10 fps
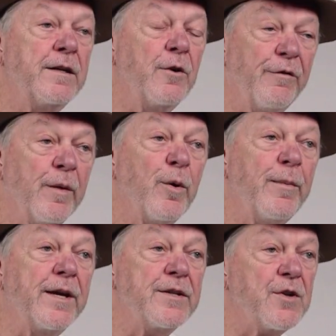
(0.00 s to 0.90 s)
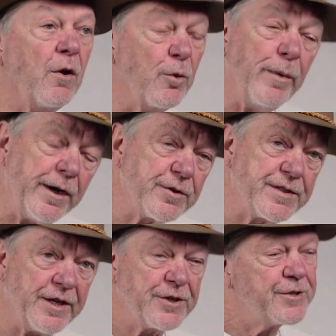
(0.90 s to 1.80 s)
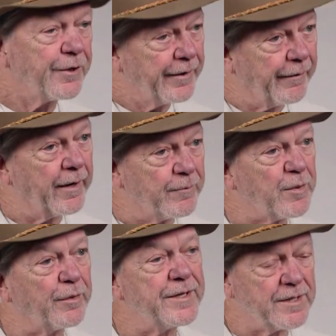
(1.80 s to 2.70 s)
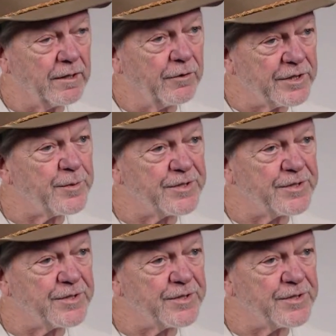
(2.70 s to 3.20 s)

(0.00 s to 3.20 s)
November because all the radio stations are gearing up to play Christmas